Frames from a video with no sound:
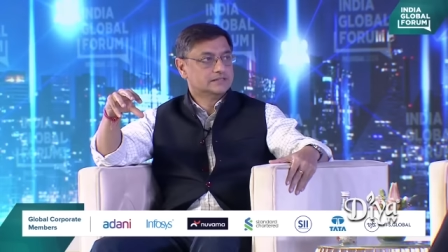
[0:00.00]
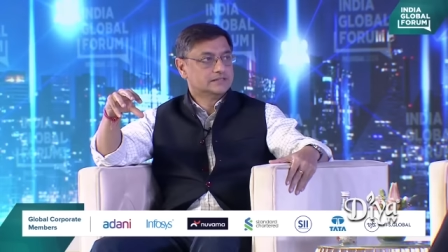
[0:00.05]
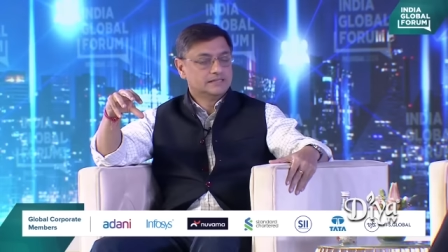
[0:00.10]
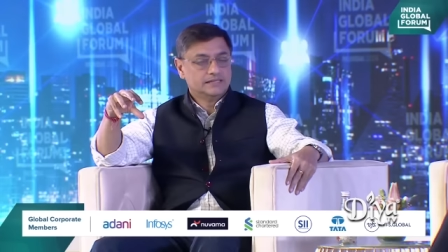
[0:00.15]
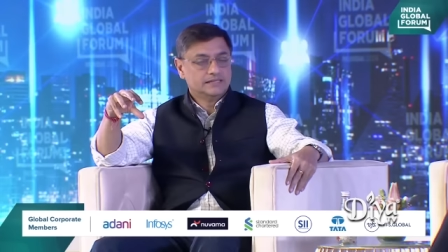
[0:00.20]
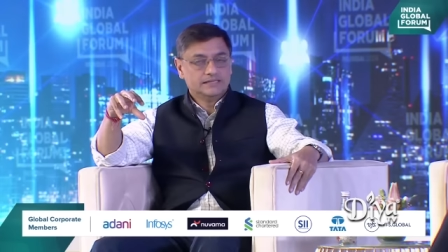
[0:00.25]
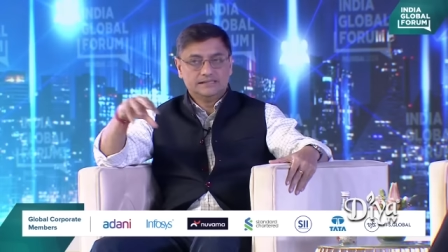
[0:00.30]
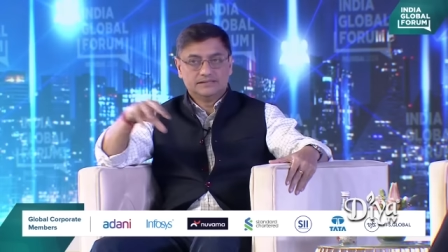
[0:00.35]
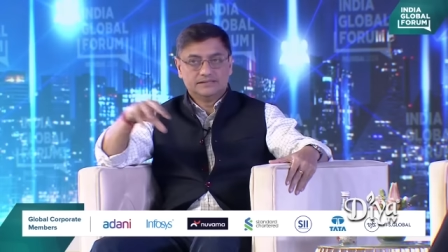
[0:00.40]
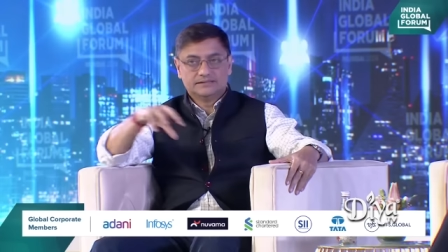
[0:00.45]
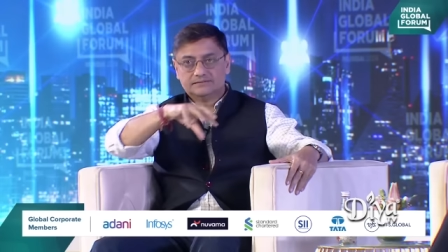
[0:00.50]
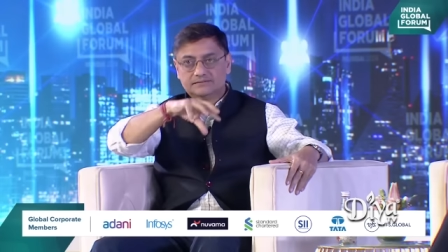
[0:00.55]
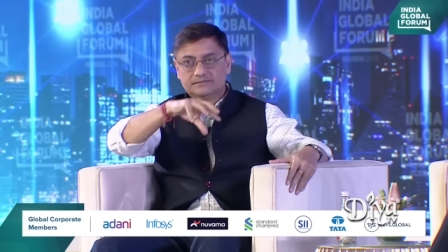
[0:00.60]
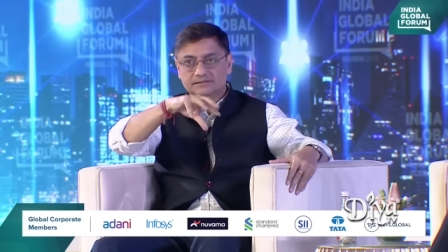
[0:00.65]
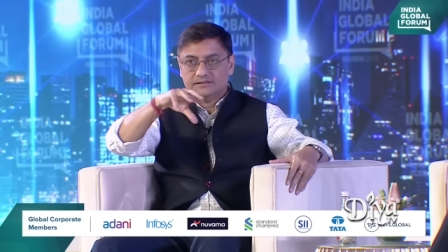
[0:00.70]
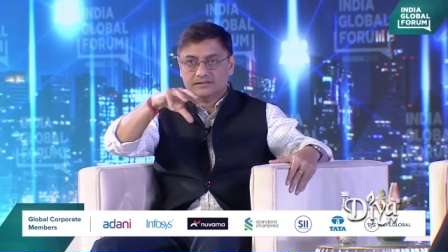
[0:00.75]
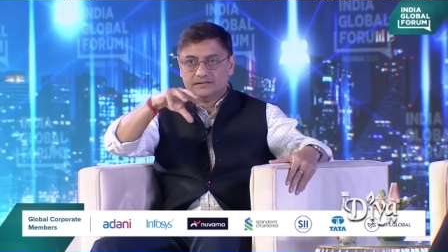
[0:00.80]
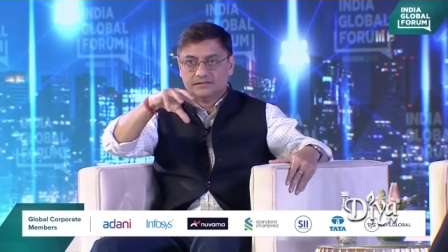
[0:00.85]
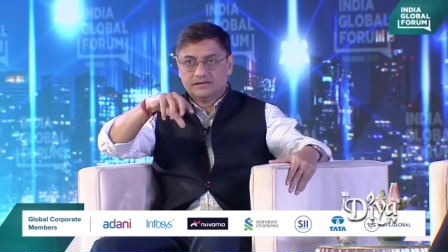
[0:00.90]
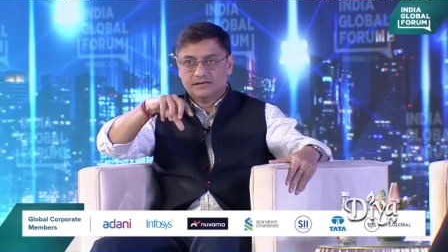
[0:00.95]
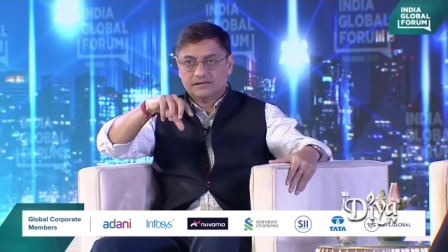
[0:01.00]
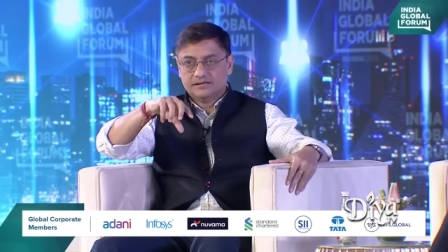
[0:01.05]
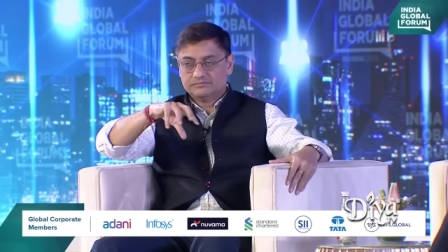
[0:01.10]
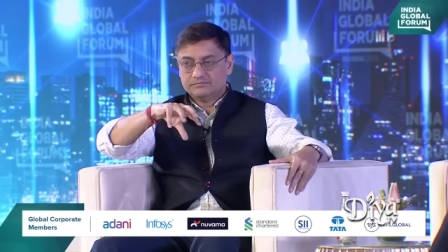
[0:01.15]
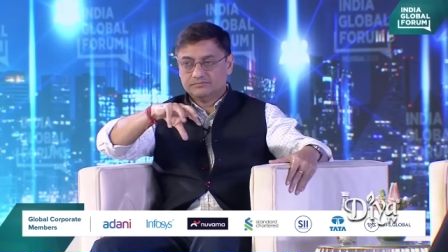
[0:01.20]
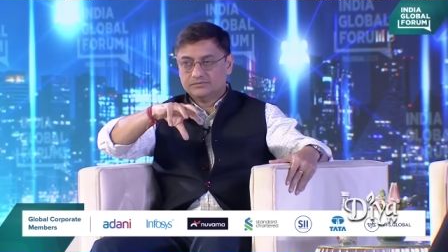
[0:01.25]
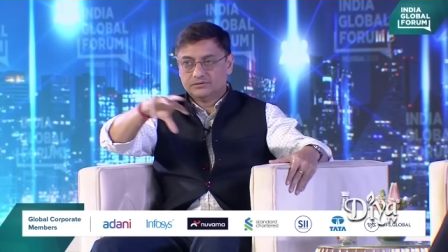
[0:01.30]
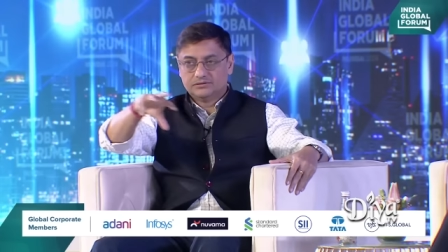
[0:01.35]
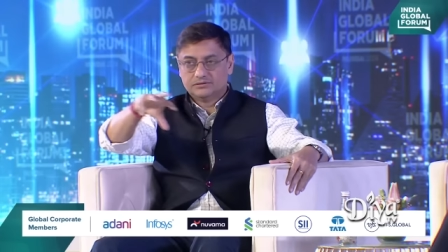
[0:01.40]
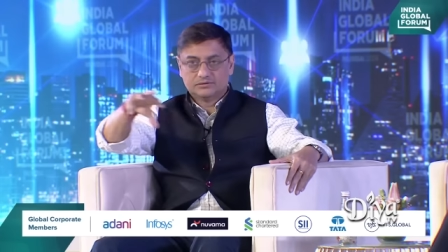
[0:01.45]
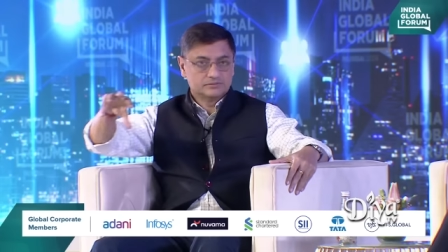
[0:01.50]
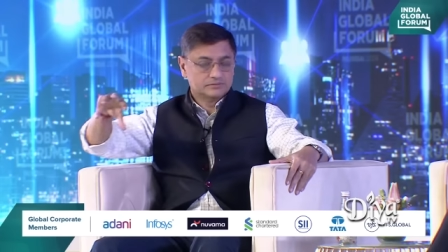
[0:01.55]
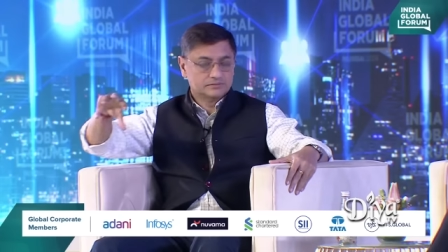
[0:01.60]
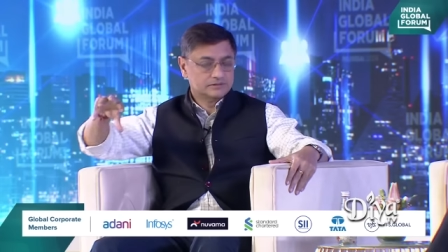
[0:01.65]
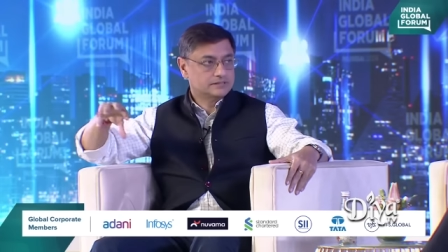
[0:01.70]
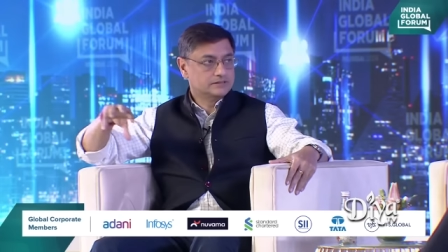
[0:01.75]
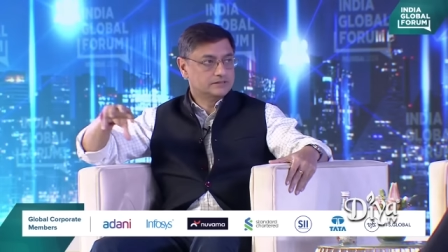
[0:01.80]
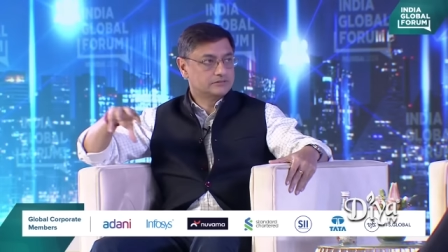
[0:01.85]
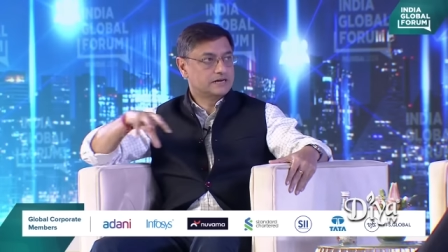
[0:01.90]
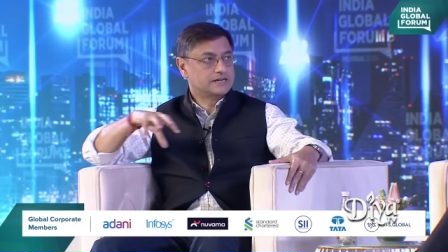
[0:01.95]
in
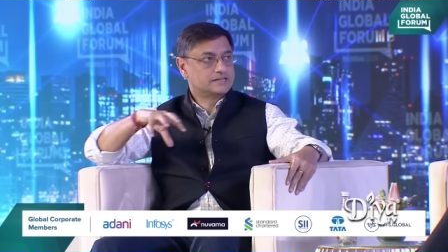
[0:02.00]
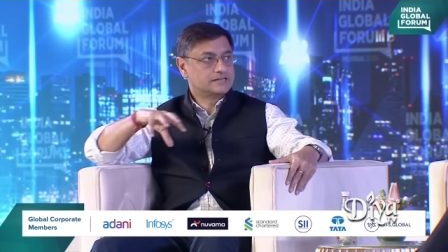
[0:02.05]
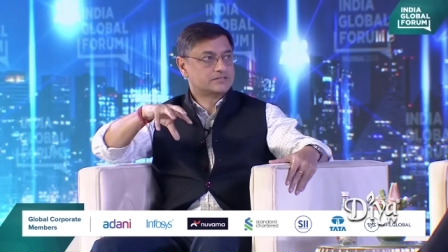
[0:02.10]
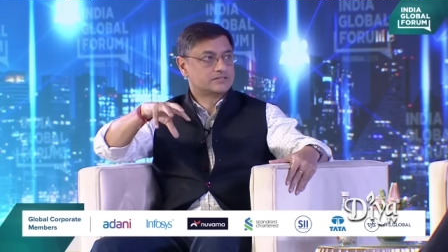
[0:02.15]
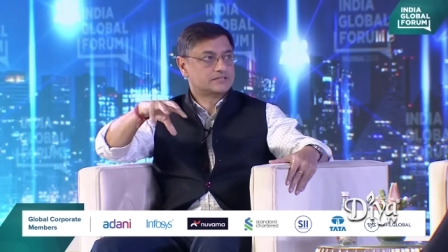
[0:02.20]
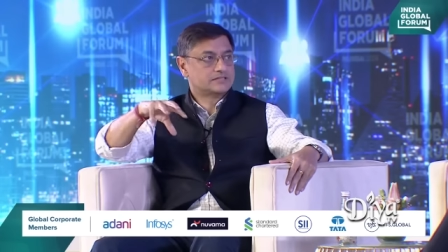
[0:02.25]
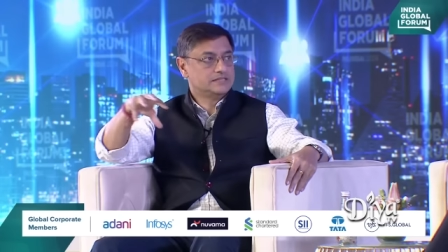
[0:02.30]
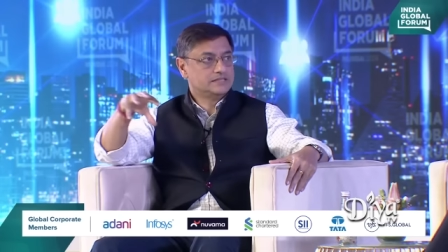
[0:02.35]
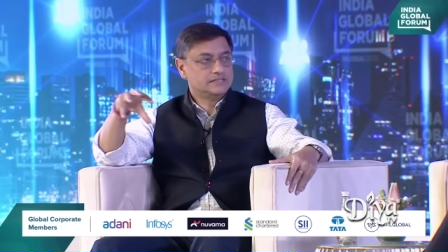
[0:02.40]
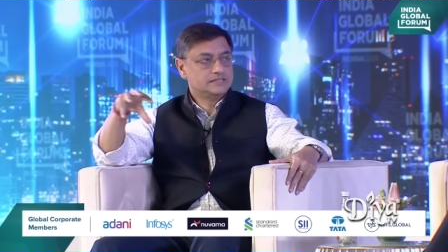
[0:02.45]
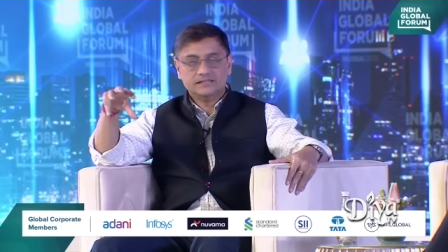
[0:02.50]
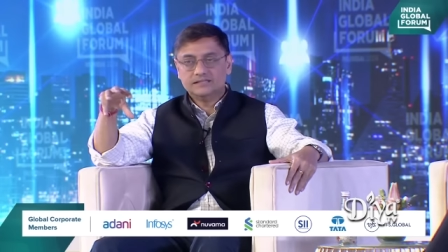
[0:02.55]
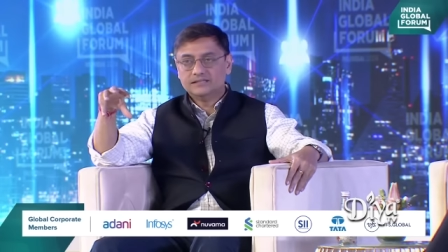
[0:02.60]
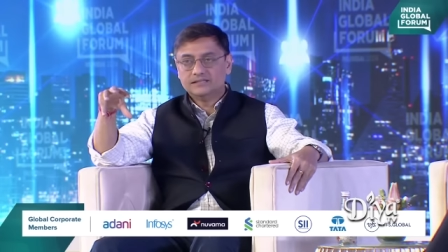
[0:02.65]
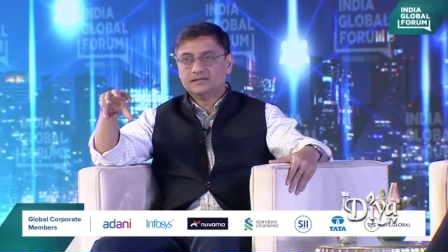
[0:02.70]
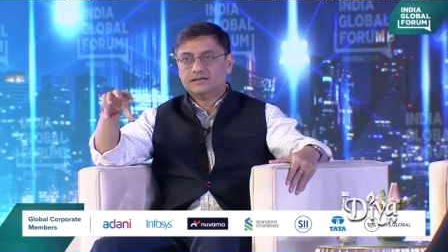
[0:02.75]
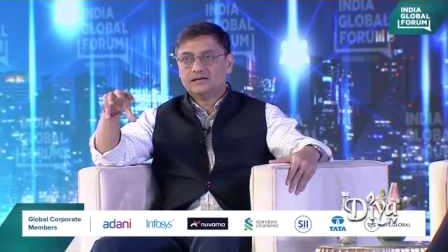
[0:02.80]
the Red Sea,